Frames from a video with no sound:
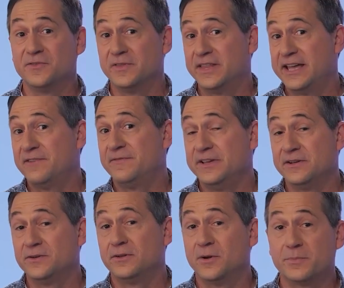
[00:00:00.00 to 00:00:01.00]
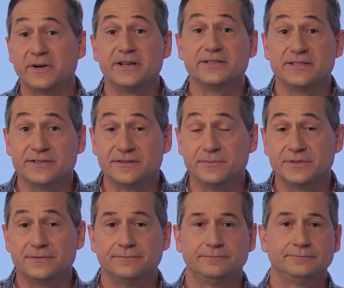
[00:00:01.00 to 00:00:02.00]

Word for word: for their vehicle operating systems.